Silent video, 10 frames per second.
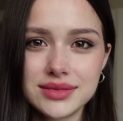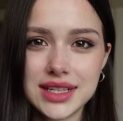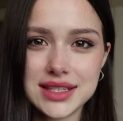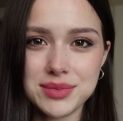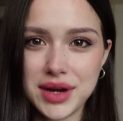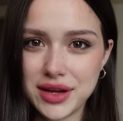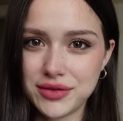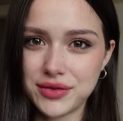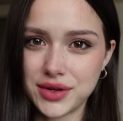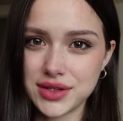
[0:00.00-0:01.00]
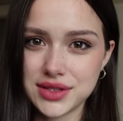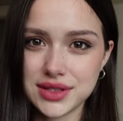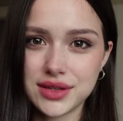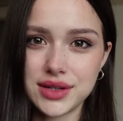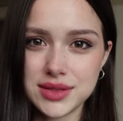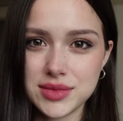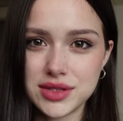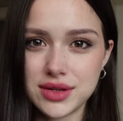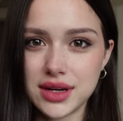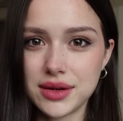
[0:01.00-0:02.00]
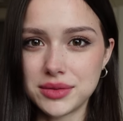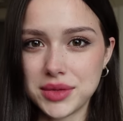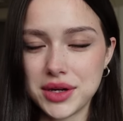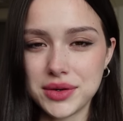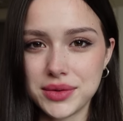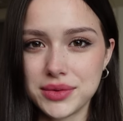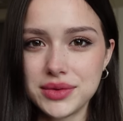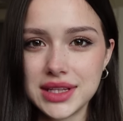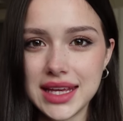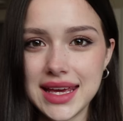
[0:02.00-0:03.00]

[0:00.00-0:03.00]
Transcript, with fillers: that's my first Christmas tree on my own